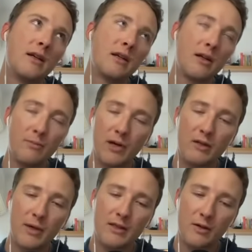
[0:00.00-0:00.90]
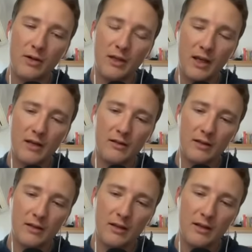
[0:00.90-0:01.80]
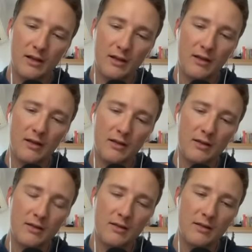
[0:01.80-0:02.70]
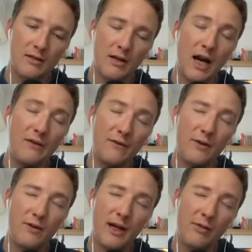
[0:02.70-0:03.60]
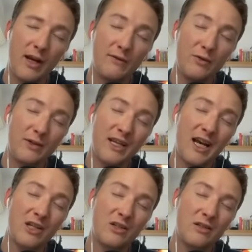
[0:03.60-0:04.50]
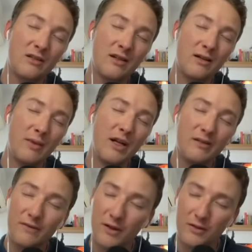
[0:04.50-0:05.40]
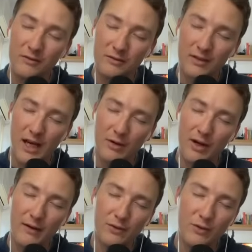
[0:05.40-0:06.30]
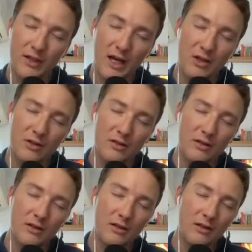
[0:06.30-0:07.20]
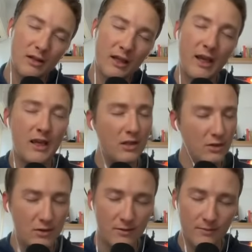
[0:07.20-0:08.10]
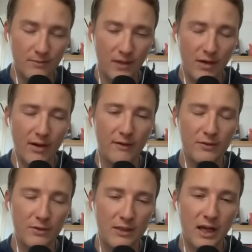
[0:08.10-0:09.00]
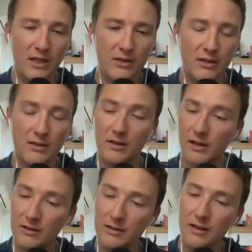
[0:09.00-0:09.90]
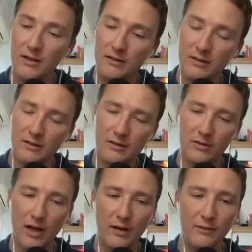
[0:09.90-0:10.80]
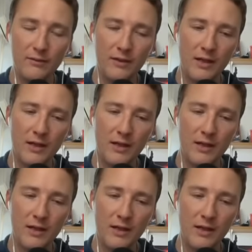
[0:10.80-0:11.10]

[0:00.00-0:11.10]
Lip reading: compared to my Sony Cat, the iPhone, I would have to attach a microphone. I would have to attach a cage. I would have to attach a solid state drive